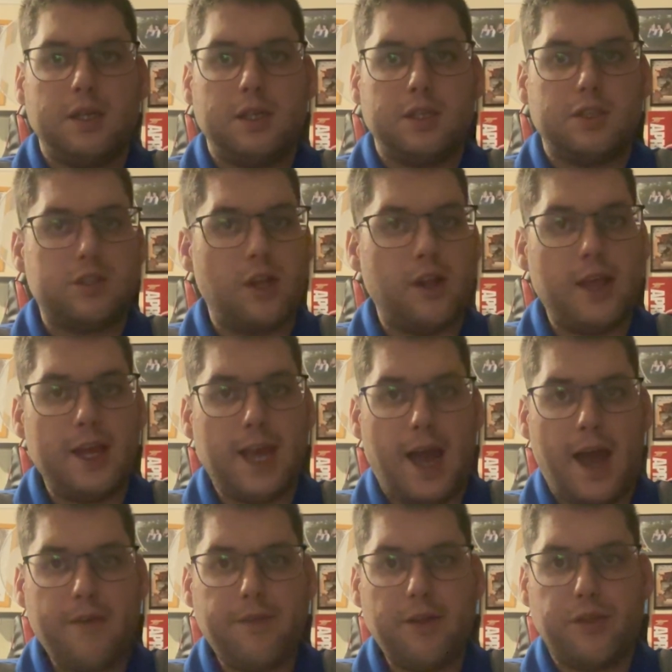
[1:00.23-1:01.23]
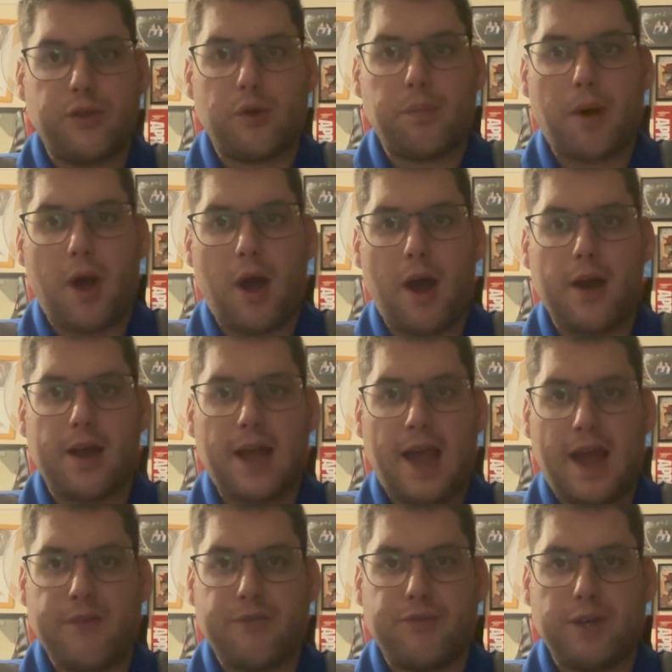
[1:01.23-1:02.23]
So there you have it, the park
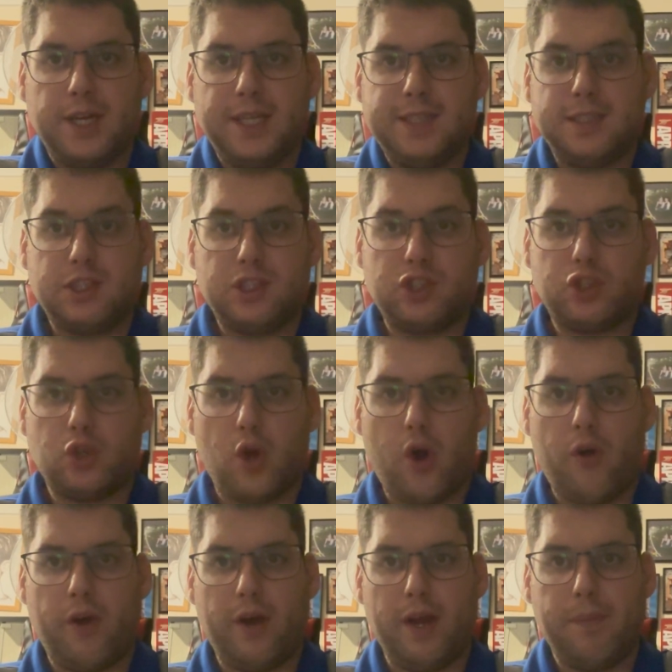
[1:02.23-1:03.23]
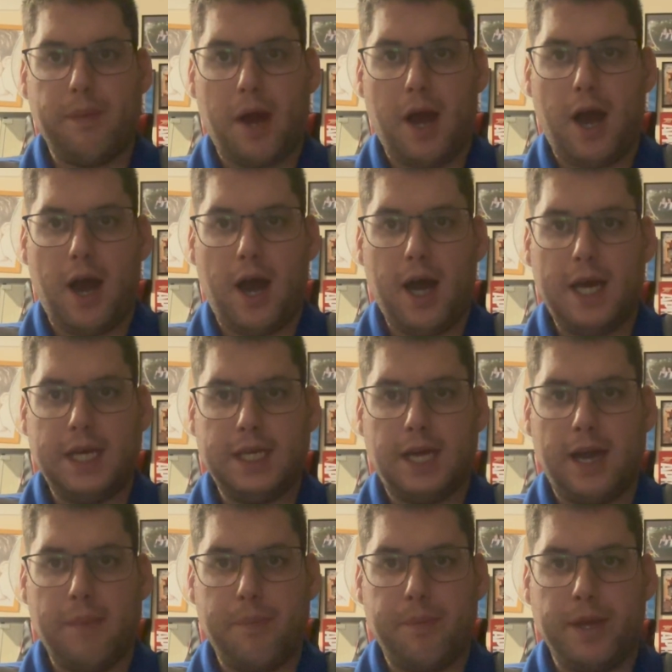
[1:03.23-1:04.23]
have released a story behind
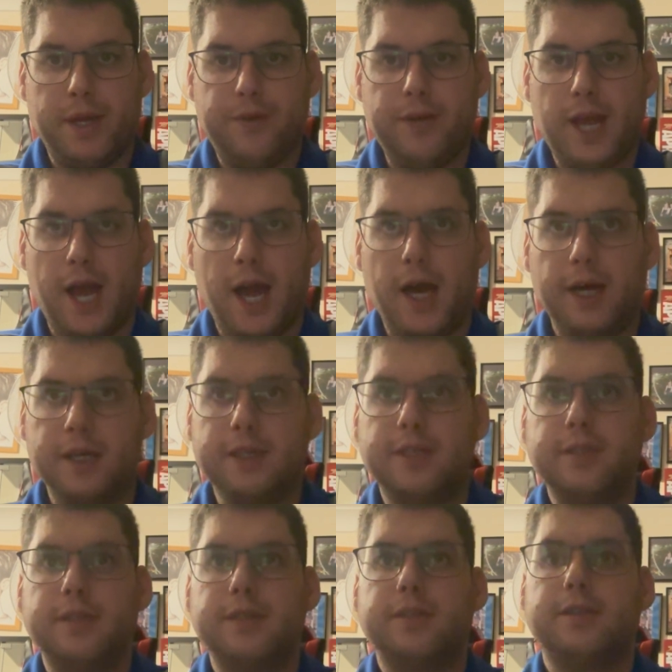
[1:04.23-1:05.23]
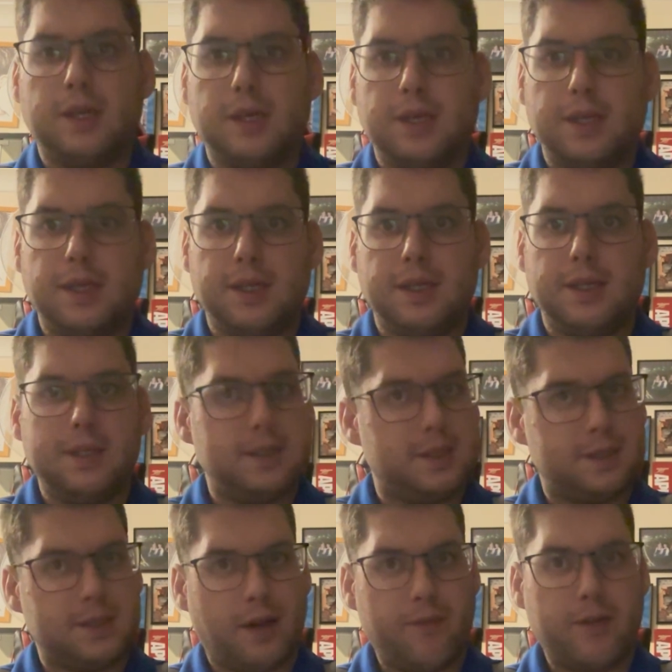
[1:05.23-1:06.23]
Hyperia.
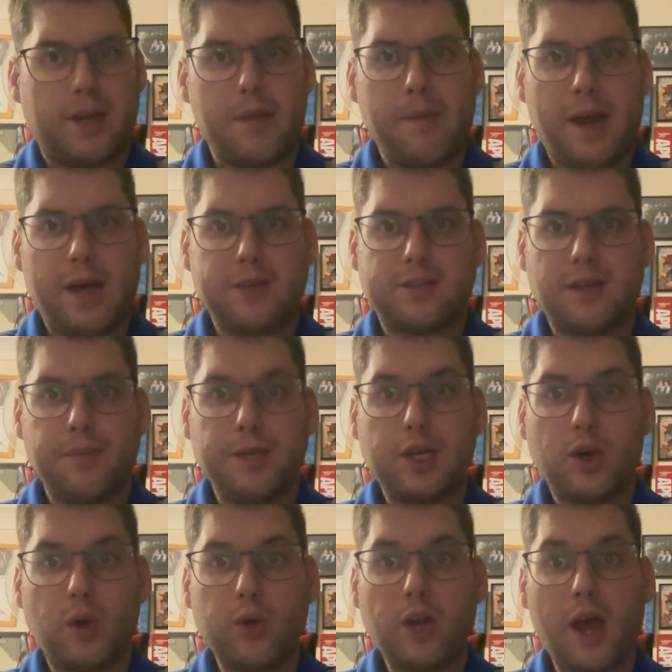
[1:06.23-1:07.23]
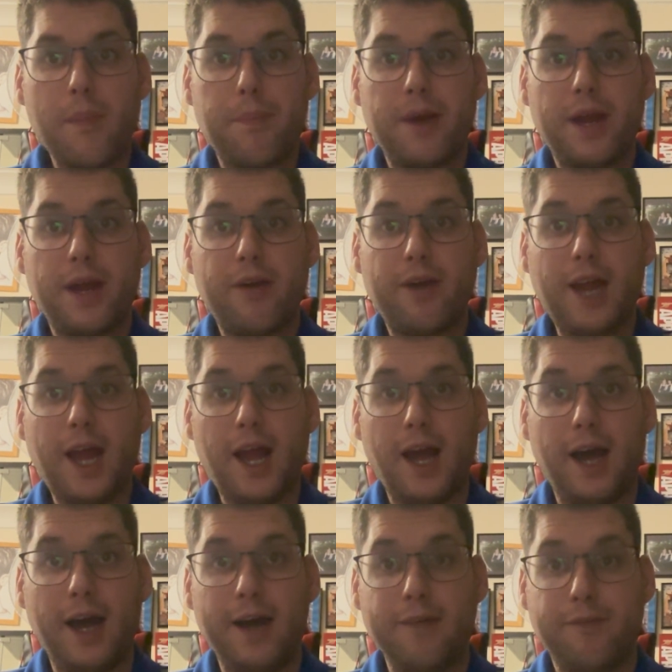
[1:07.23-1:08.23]
Something about somebody called
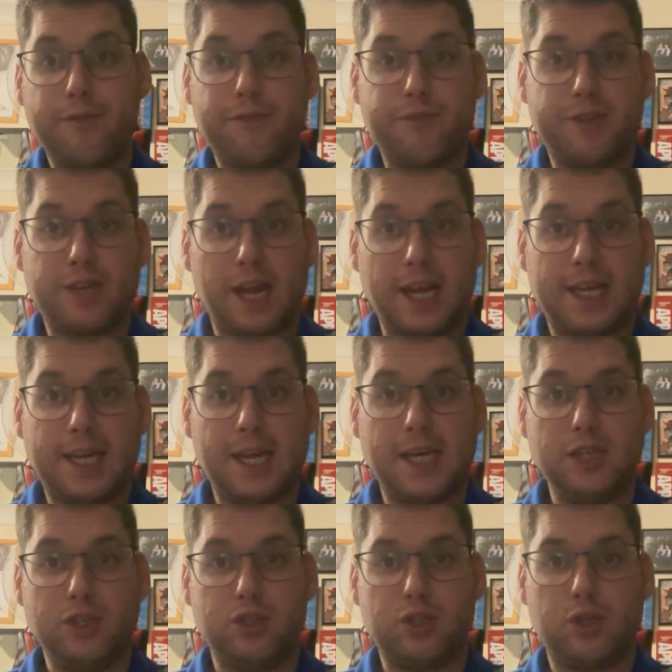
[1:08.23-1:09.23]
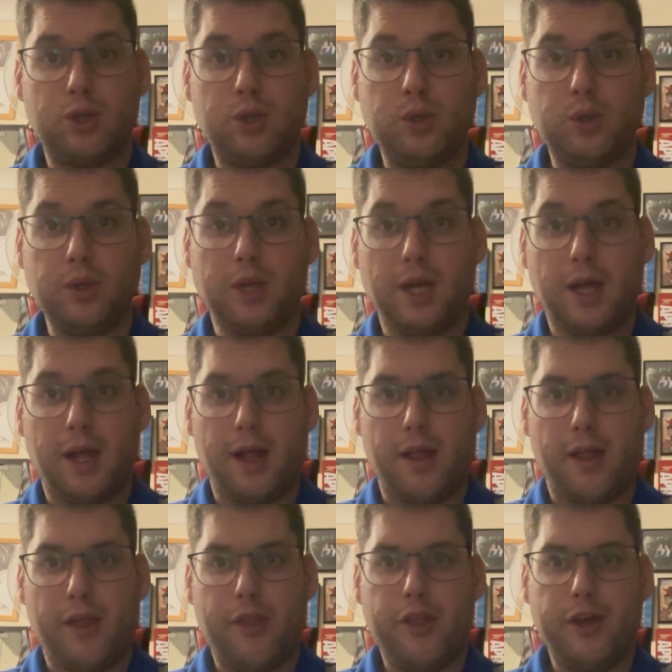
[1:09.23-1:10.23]
Hyperia taken to
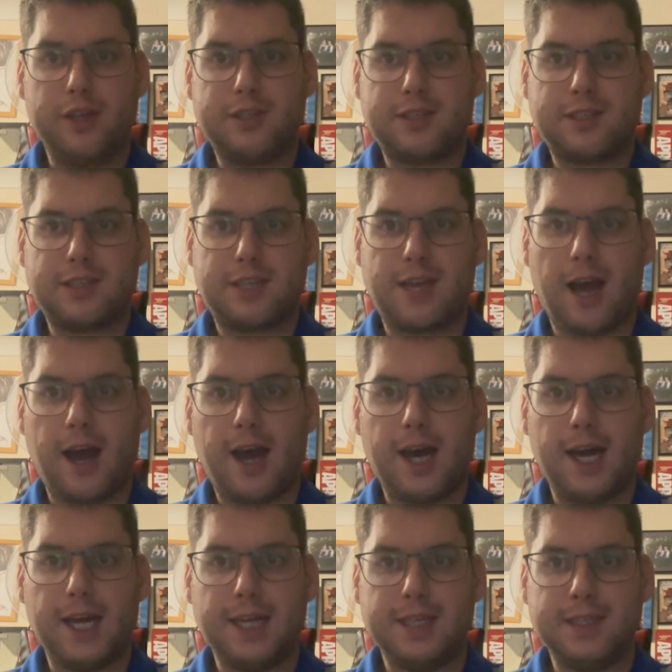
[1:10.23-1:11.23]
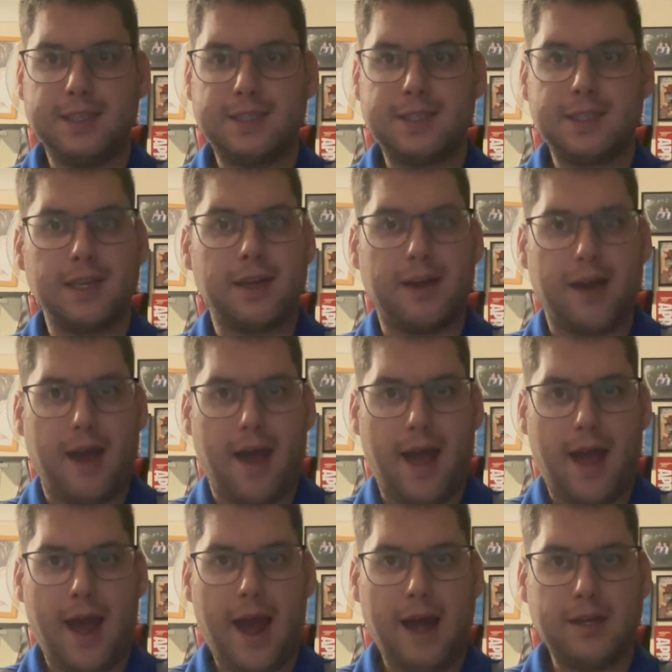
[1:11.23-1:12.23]
the skies
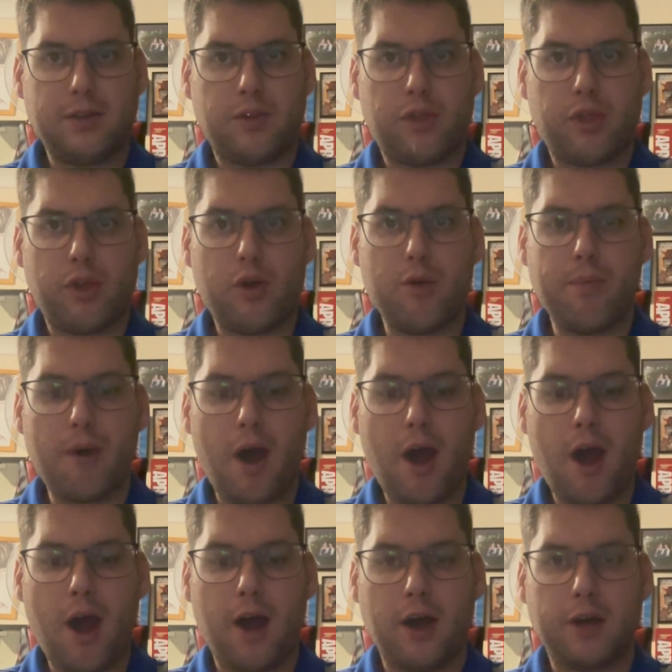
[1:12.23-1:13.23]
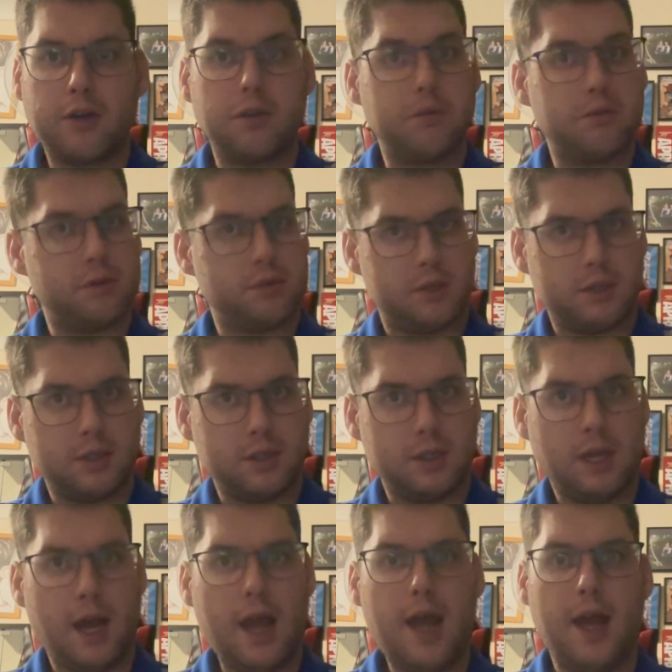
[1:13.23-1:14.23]
at the park.
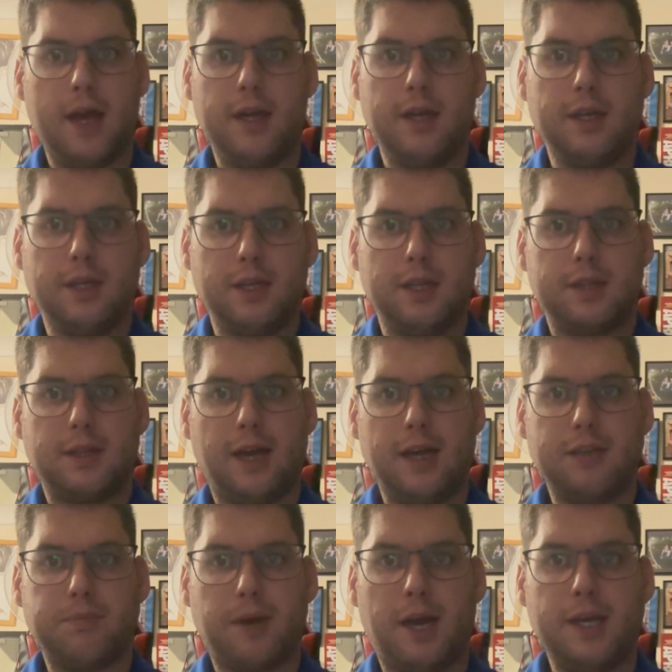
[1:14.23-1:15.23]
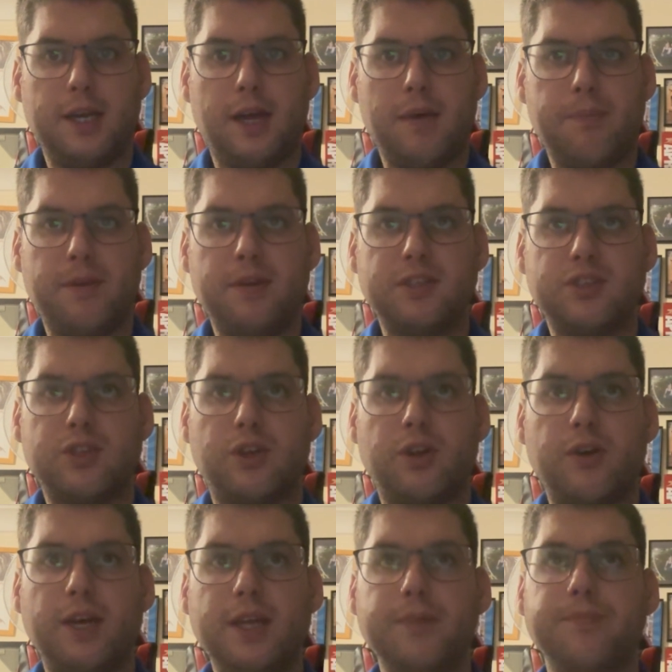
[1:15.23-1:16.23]
Yeah, that is behind Hyperia's
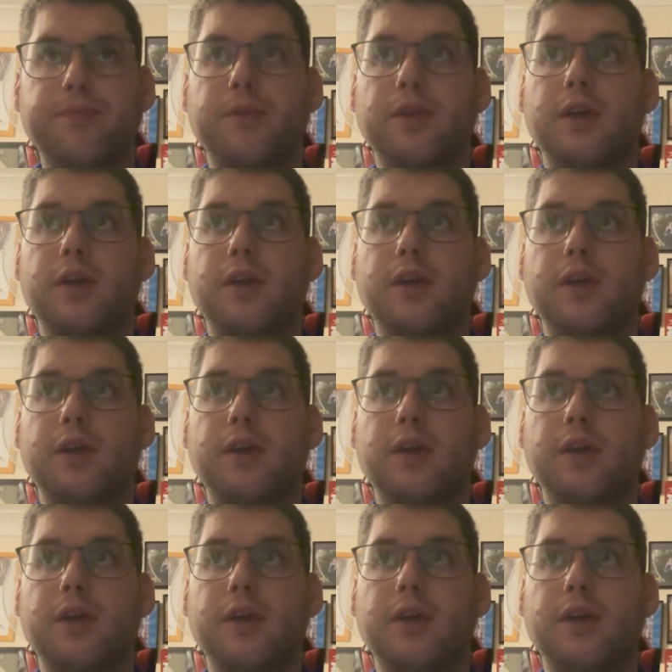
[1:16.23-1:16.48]
story.